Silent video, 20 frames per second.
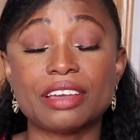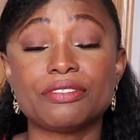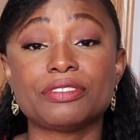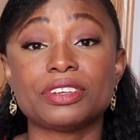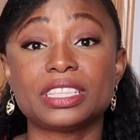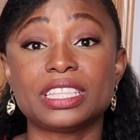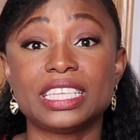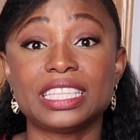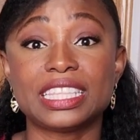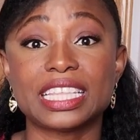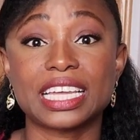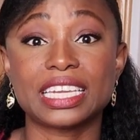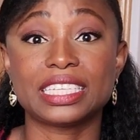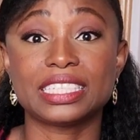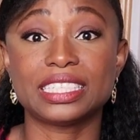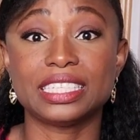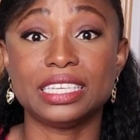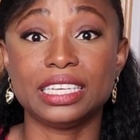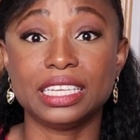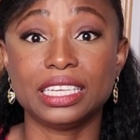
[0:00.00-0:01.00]
everything that
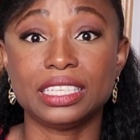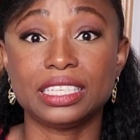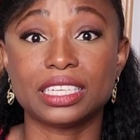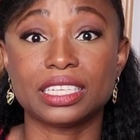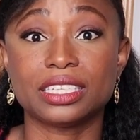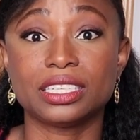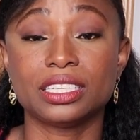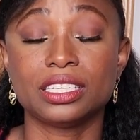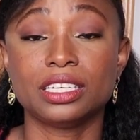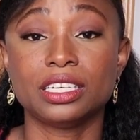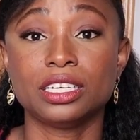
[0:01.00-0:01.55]
is needed